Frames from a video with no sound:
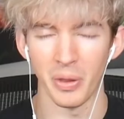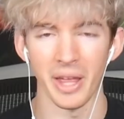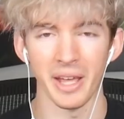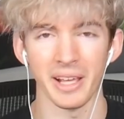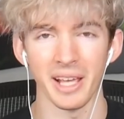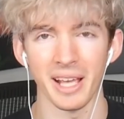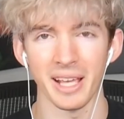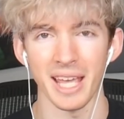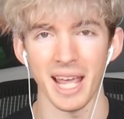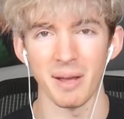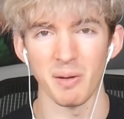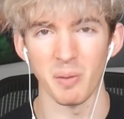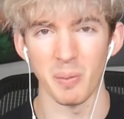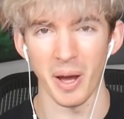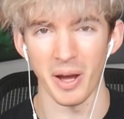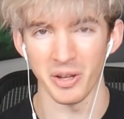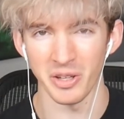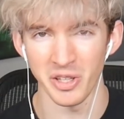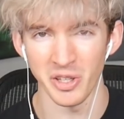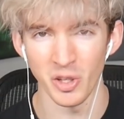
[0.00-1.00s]
playing a game
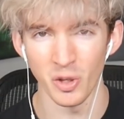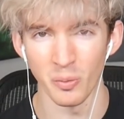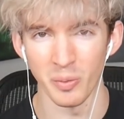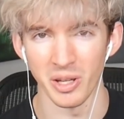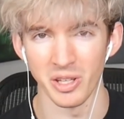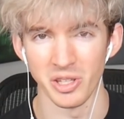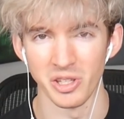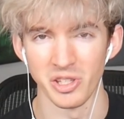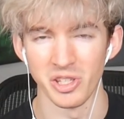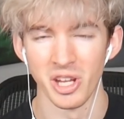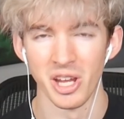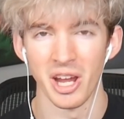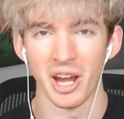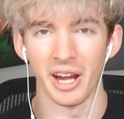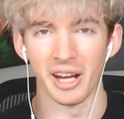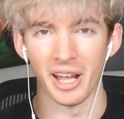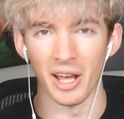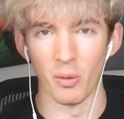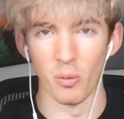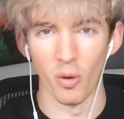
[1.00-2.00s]
about humans
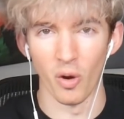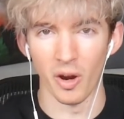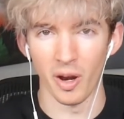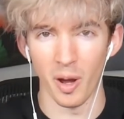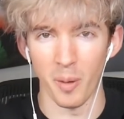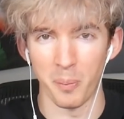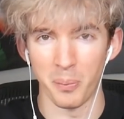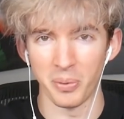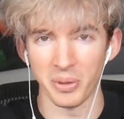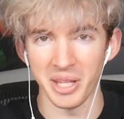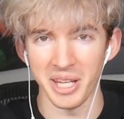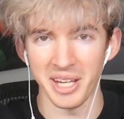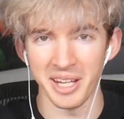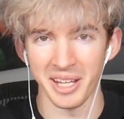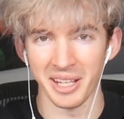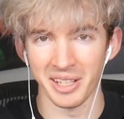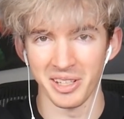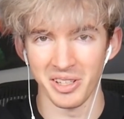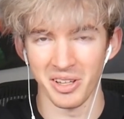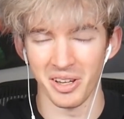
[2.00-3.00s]
and I wore a
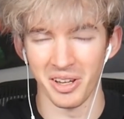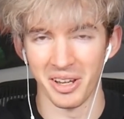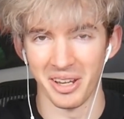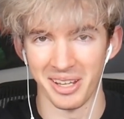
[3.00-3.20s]
bleeding